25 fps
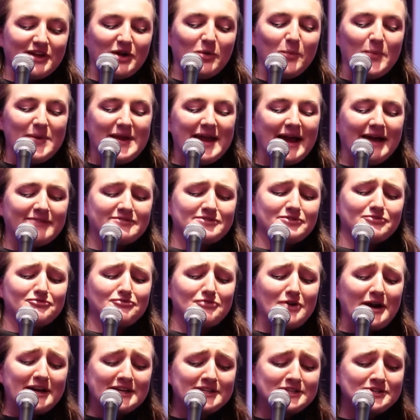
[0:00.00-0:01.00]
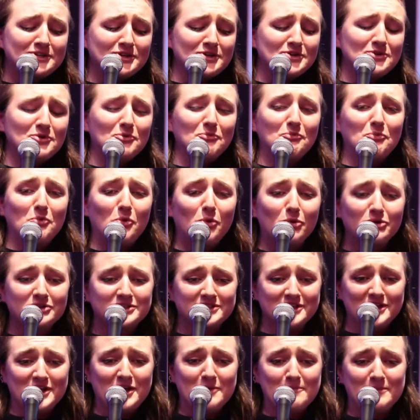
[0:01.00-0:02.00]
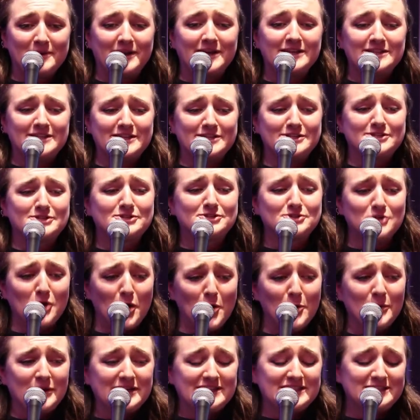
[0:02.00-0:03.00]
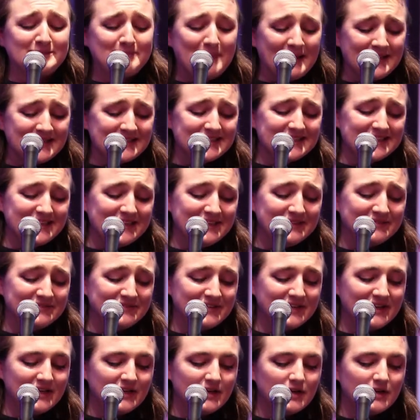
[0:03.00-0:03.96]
and we have to ration water because it's so expensive.